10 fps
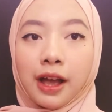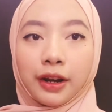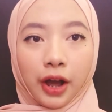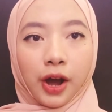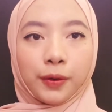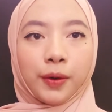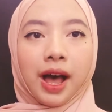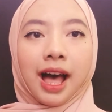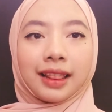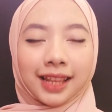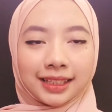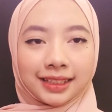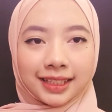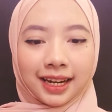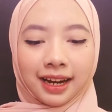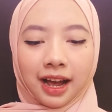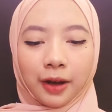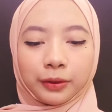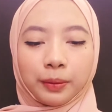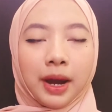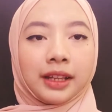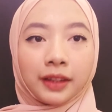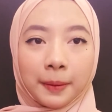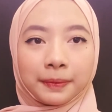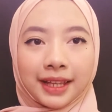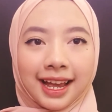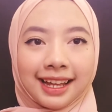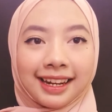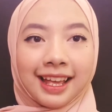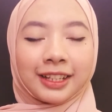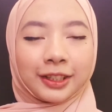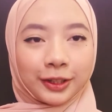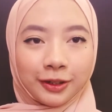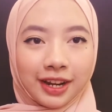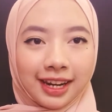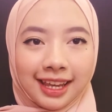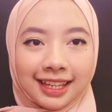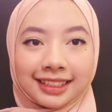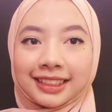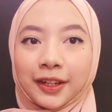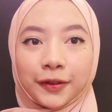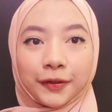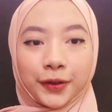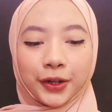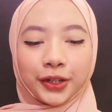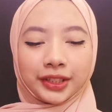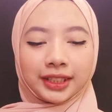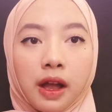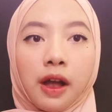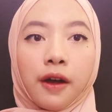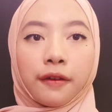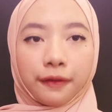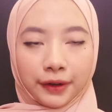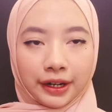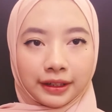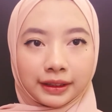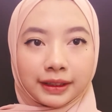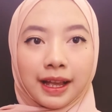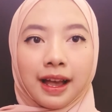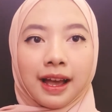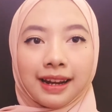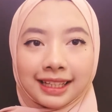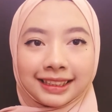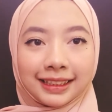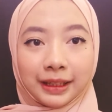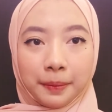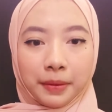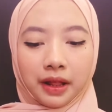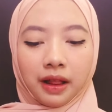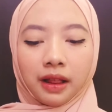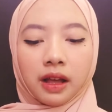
Now, let's check out my top 10 Sundanese foods. First, nasi timbal.